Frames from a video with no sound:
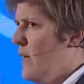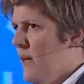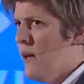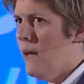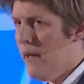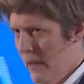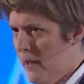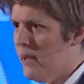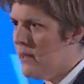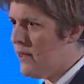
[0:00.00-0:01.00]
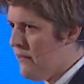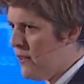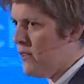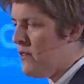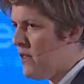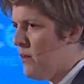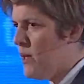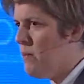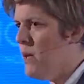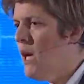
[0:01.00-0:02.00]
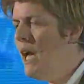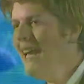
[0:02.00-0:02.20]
here, if you can stay with me,